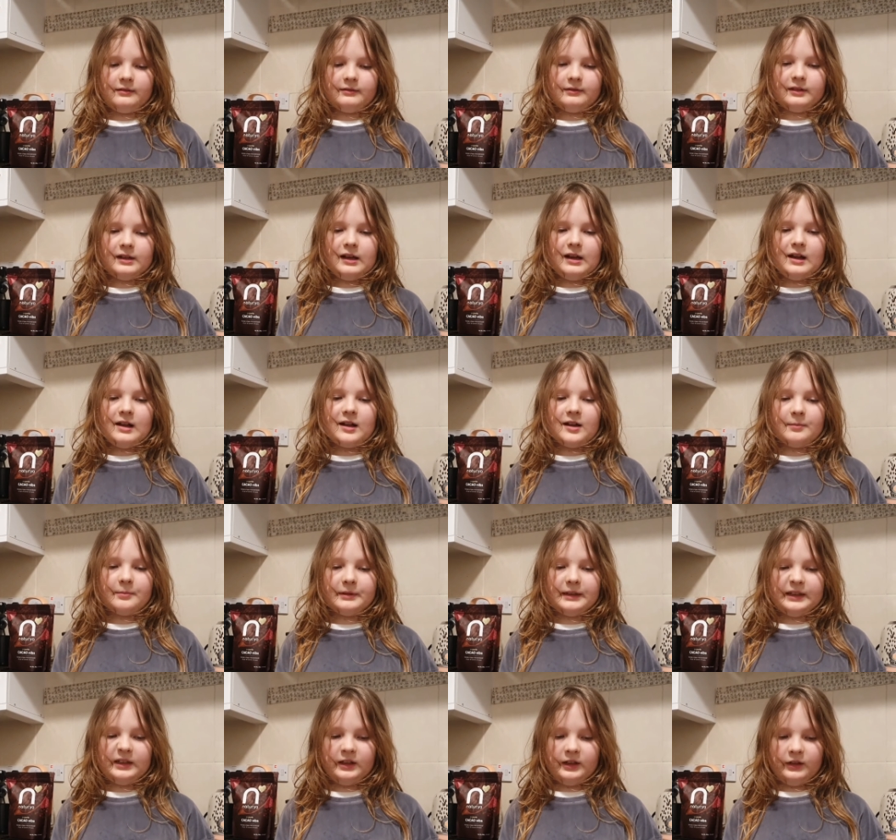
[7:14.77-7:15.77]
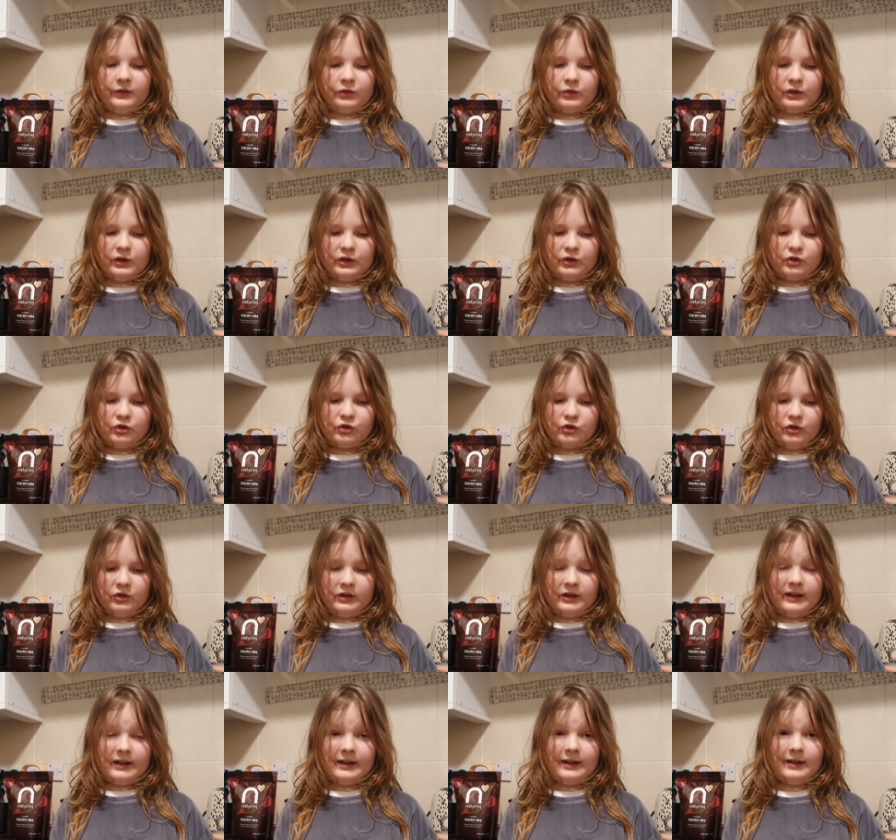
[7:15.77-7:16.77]
Okay. I've been using
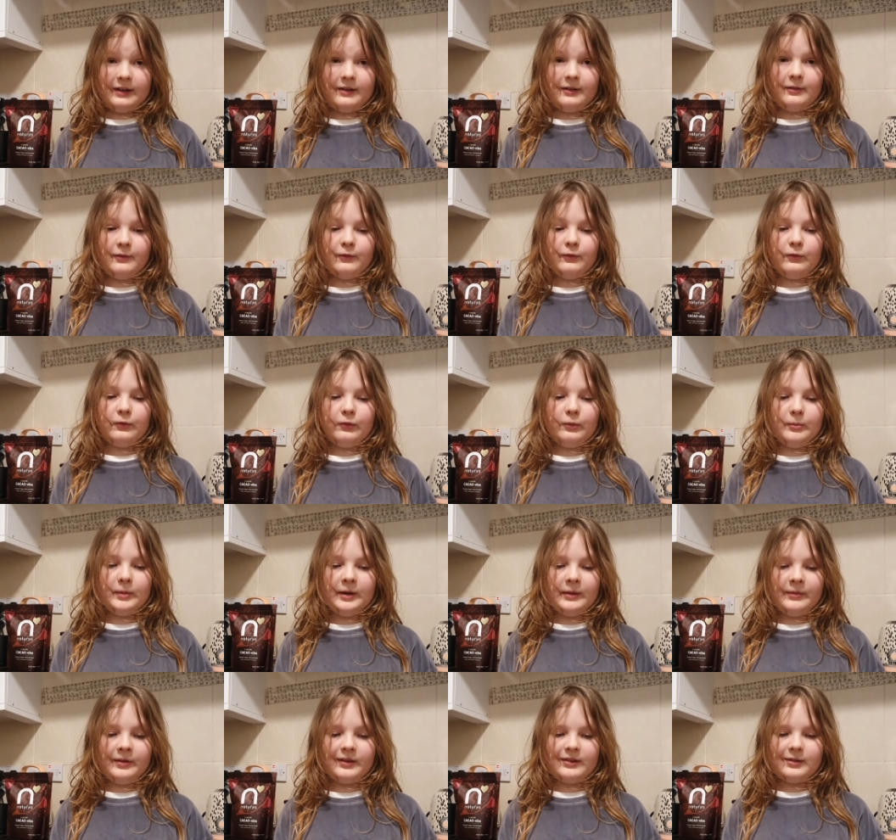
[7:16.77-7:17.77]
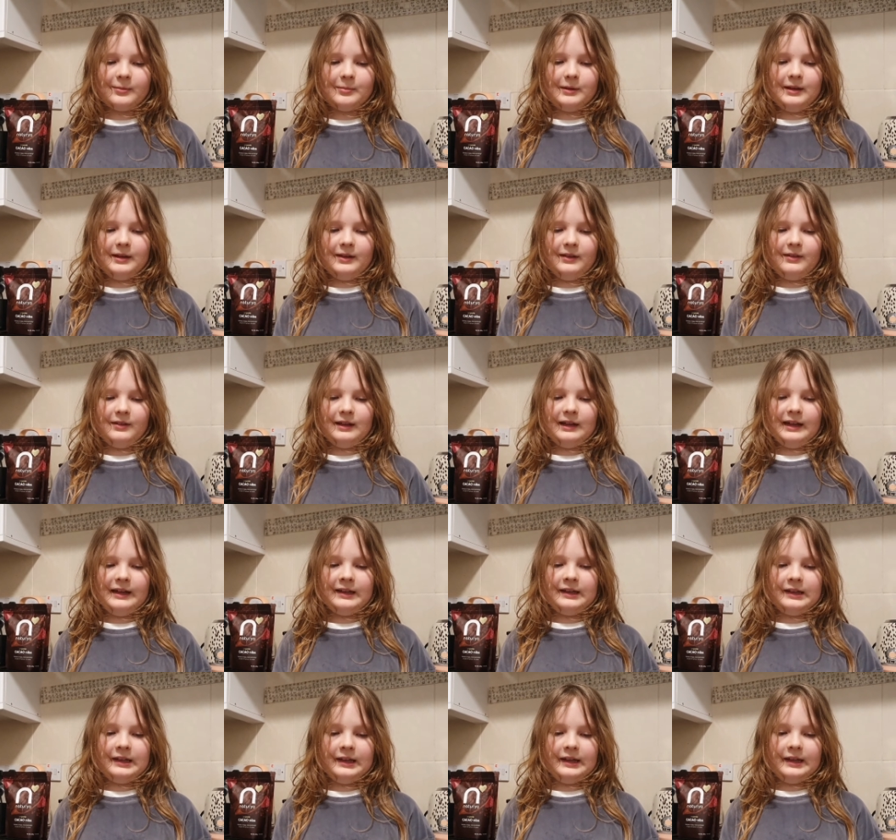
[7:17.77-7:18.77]
sugar for my recipes
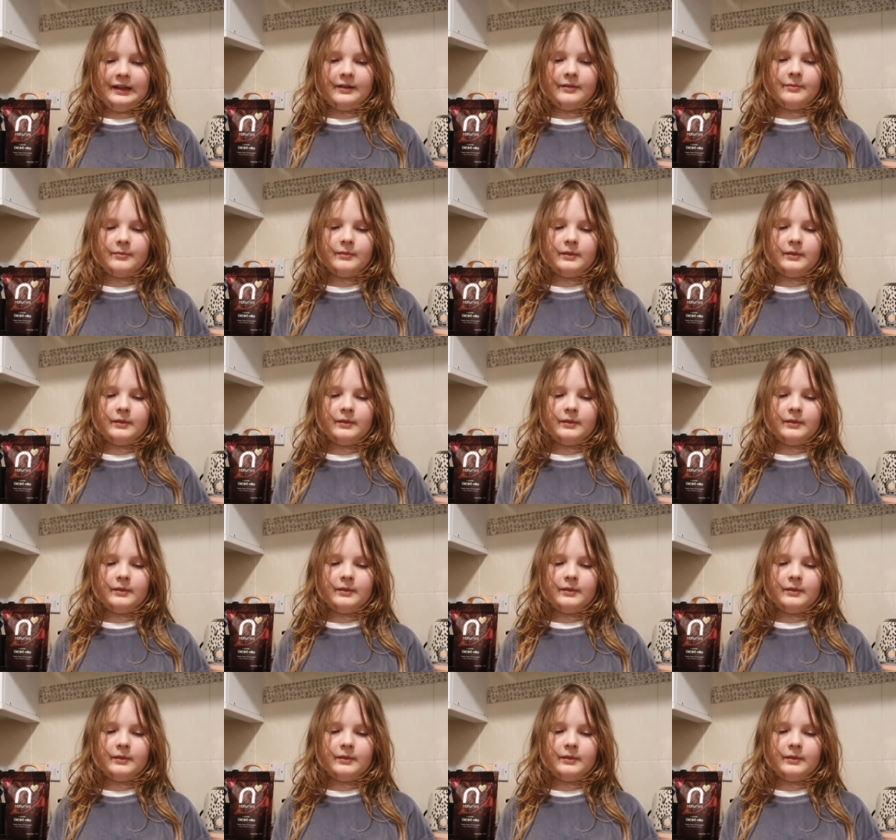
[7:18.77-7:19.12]
lately.